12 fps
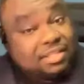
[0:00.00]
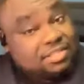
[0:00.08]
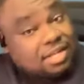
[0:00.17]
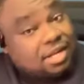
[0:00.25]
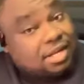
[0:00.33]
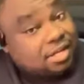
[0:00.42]
things
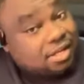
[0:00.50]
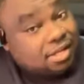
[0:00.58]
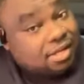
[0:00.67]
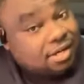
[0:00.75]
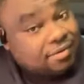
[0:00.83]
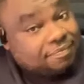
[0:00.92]
are.
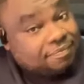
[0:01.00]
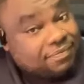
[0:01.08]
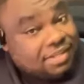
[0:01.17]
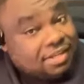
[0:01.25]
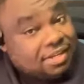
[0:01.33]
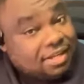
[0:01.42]

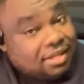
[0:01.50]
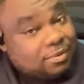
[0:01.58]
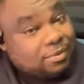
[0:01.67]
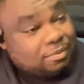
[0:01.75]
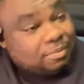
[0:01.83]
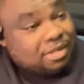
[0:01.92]
Mm.
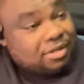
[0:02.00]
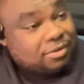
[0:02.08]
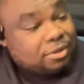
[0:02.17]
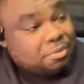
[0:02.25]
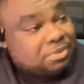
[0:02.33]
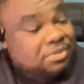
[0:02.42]
Would be a
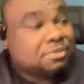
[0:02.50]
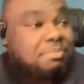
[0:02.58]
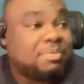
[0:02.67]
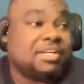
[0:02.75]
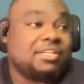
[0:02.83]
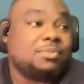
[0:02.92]
good option to
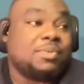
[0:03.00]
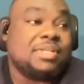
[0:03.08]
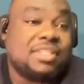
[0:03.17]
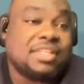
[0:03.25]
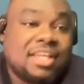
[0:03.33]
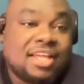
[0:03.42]
pair it
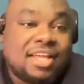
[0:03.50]
with.